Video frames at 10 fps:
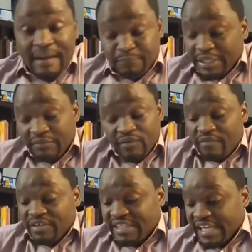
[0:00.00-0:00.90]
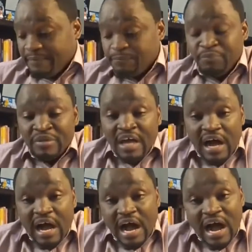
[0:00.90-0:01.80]
I believe everything,
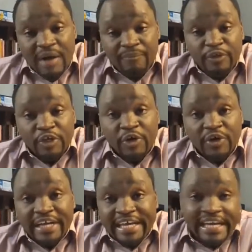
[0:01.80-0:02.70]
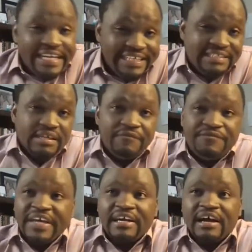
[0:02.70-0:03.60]
um, you know, it is
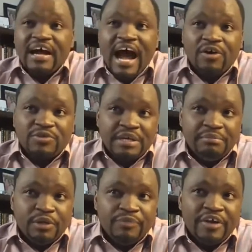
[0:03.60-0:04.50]
figure outable.